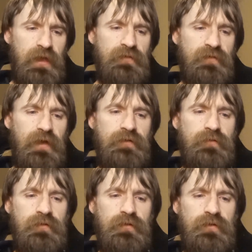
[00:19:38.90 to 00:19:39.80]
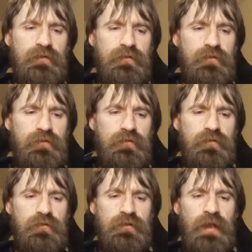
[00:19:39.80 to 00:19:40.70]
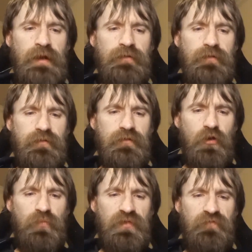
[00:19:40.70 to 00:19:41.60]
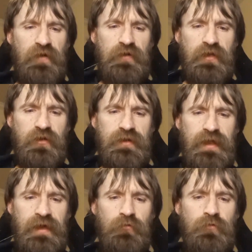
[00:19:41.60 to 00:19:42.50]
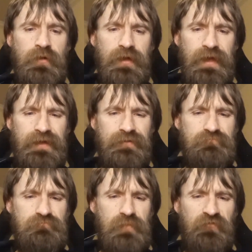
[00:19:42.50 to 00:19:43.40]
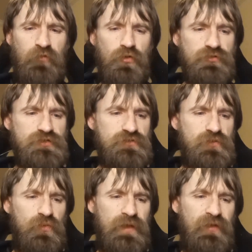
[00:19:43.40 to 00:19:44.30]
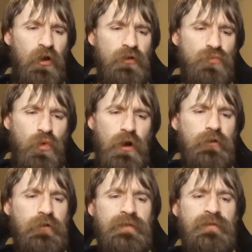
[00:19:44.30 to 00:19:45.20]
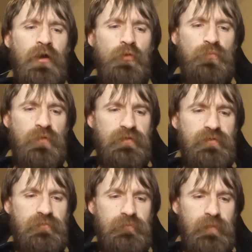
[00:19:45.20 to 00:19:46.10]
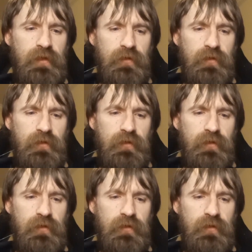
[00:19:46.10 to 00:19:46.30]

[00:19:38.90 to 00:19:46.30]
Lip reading: He said, "None of the soap is very good now, and, of course, with hard water it's hopeless."